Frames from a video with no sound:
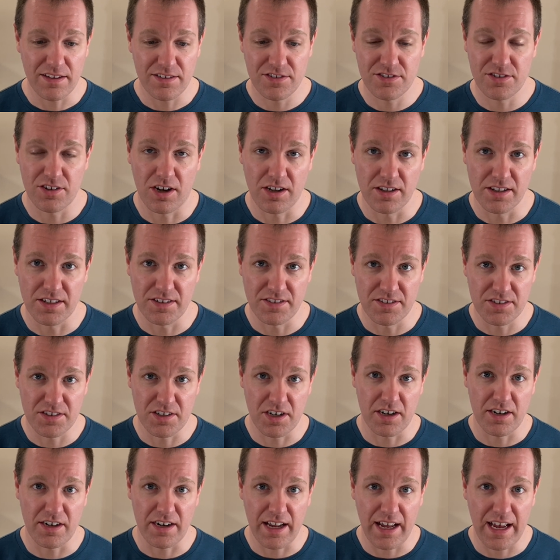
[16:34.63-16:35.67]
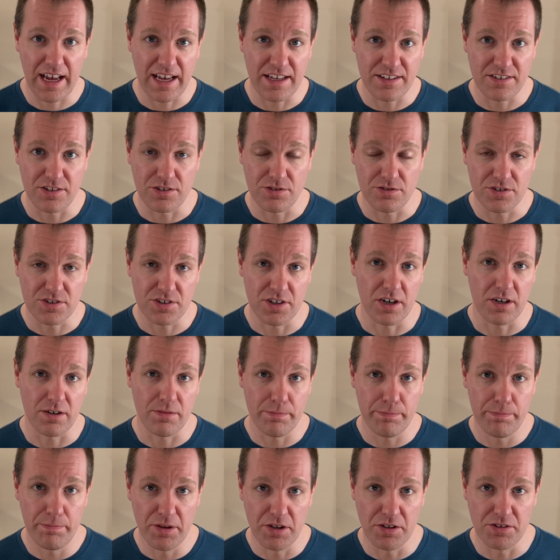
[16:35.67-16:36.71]
solid start as you start
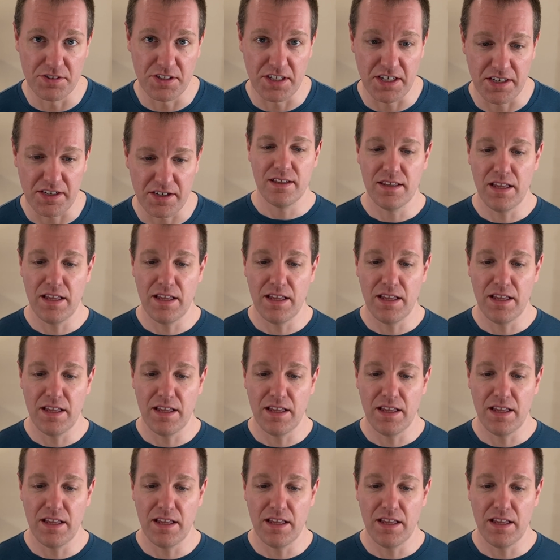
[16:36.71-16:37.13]
building.